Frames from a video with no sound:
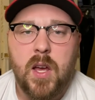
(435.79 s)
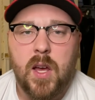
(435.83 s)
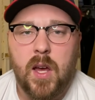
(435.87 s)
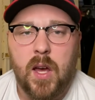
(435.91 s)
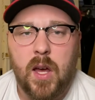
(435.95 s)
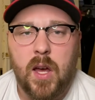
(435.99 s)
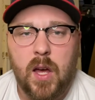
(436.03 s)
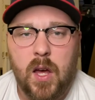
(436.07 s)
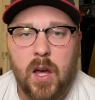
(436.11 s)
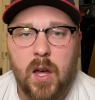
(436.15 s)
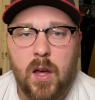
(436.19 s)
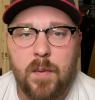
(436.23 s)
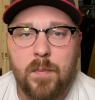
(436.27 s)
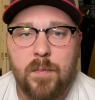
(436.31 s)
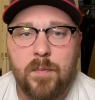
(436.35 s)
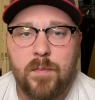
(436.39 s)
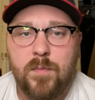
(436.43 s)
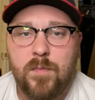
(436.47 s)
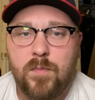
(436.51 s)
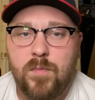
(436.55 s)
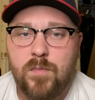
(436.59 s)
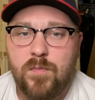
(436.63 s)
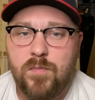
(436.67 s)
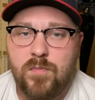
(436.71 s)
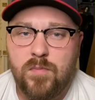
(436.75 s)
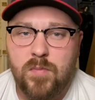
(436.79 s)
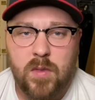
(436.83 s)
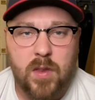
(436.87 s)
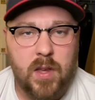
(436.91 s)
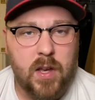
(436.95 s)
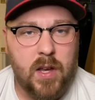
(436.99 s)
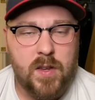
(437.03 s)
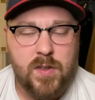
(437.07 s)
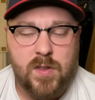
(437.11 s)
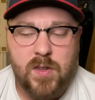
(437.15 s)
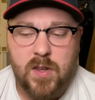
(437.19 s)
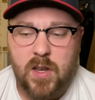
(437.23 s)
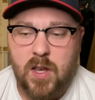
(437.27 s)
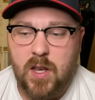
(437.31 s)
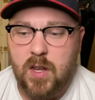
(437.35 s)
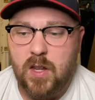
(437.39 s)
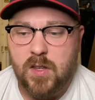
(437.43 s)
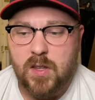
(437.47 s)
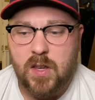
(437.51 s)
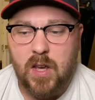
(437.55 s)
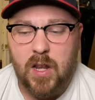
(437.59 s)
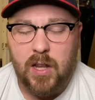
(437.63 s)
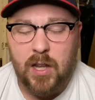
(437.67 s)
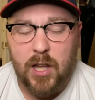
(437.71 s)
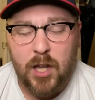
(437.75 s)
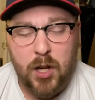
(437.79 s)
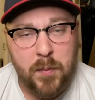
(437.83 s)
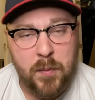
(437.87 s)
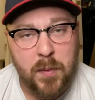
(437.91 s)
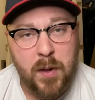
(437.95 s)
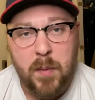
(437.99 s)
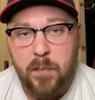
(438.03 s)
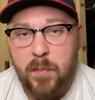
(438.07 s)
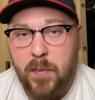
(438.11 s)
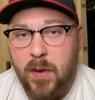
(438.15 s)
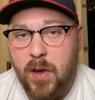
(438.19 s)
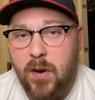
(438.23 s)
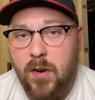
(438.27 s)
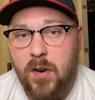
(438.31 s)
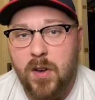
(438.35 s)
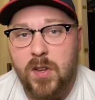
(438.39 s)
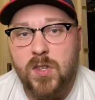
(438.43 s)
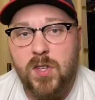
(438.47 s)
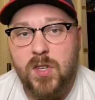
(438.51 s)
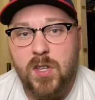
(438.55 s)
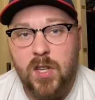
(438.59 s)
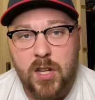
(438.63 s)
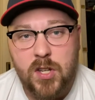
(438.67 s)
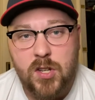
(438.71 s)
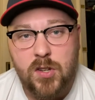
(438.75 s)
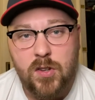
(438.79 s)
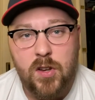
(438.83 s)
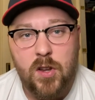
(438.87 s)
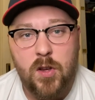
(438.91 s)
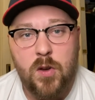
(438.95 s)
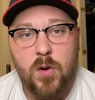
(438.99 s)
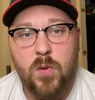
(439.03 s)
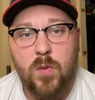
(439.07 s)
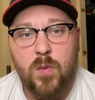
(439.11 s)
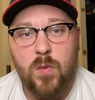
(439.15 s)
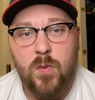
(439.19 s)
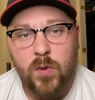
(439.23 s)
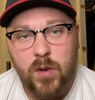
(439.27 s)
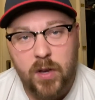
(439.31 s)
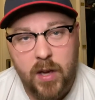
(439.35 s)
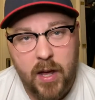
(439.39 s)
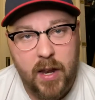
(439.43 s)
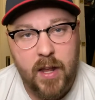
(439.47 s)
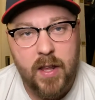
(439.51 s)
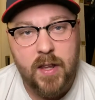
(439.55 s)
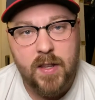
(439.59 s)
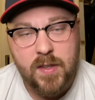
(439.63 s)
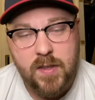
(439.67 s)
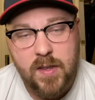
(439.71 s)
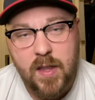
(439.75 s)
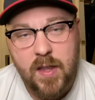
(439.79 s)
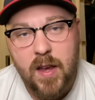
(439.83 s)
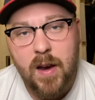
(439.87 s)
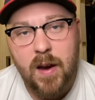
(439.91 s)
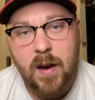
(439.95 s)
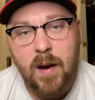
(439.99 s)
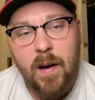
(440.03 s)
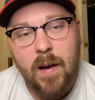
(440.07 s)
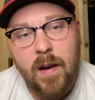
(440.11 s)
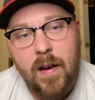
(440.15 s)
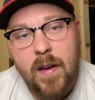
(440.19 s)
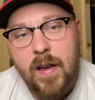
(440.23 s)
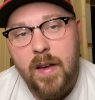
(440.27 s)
Like I said, it's got a little bit of bitterness to let you know kind of it's there.